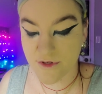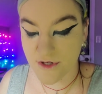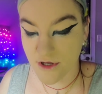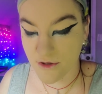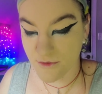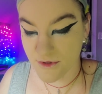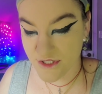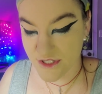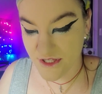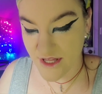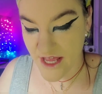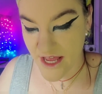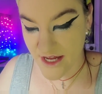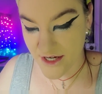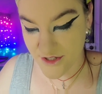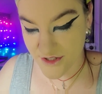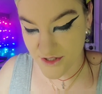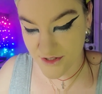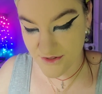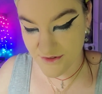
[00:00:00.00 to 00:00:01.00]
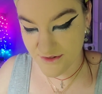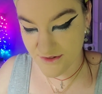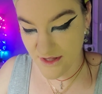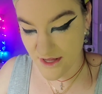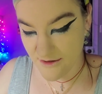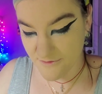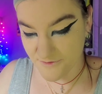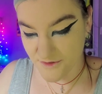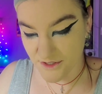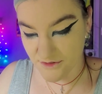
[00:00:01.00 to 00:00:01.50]
know which lash is
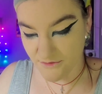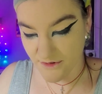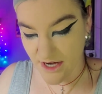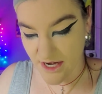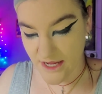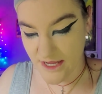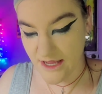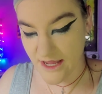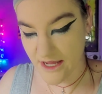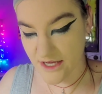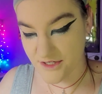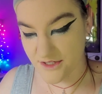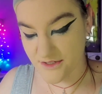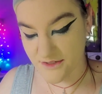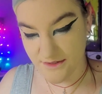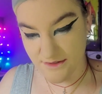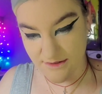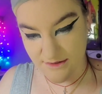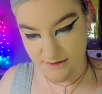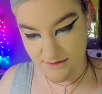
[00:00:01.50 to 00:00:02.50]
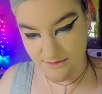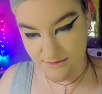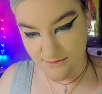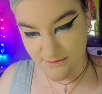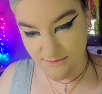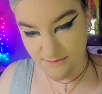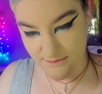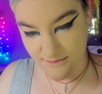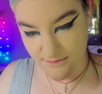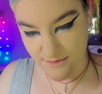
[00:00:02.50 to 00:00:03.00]
left and right. I just
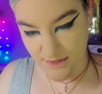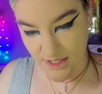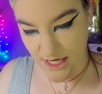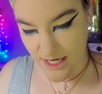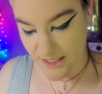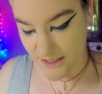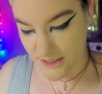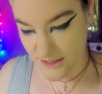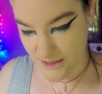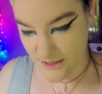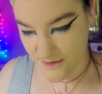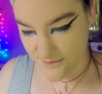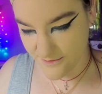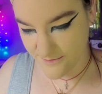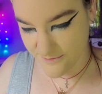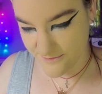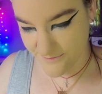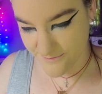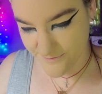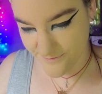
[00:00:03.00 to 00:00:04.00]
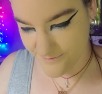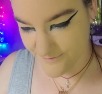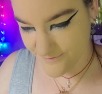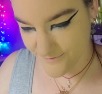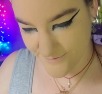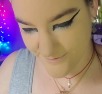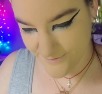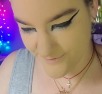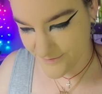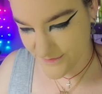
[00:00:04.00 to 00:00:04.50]
kind of
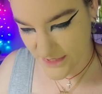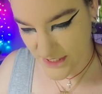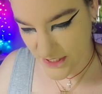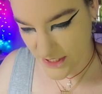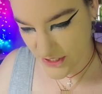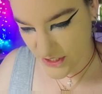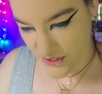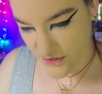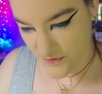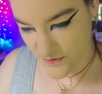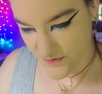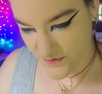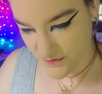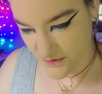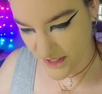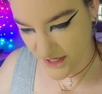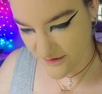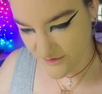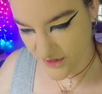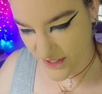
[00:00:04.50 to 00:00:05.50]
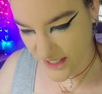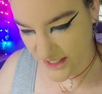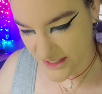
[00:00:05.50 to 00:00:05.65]
use whatever I